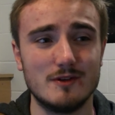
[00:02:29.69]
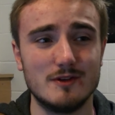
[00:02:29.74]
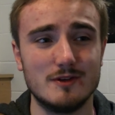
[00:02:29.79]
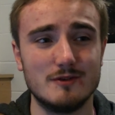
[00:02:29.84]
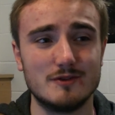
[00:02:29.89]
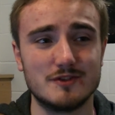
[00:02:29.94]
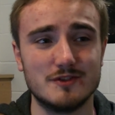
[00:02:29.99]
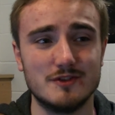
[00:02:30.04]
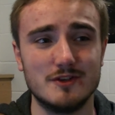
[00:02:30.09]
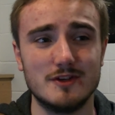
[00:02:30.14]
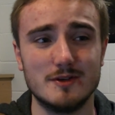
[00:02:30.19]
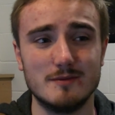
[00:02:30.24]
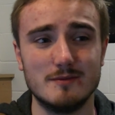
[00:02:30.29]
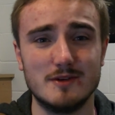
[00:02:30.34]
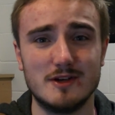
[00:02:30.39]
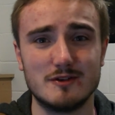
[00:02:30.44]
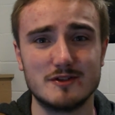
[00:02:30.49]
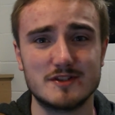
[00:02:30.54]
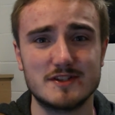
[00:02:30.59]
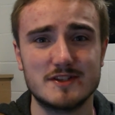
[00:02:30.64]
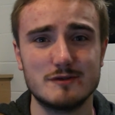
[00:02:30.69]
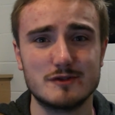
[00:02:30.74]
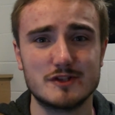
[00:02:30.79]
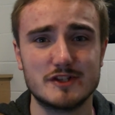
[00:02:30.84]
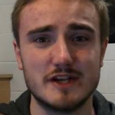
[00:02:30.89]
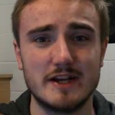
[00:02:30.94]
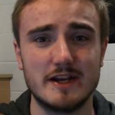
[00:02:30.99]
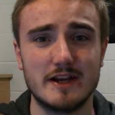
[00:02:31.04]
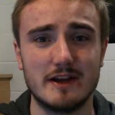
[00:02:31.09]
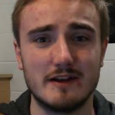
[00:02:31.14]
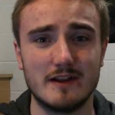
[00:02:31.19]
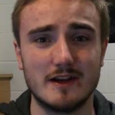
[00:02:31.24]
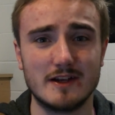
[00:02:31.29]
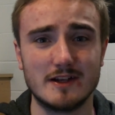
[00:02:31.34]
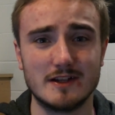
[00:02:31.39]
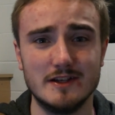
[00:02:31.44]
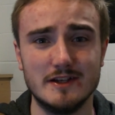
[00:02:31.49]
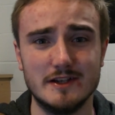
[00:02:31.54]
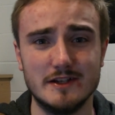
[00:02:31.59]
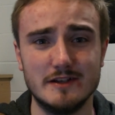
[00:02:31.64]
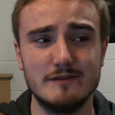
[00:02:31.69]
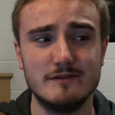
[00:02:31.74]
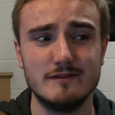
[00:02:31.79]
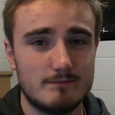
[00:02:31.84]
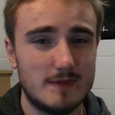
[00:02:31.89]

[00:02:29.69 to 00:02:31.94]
loosened up, but I was still shaking like a leaf.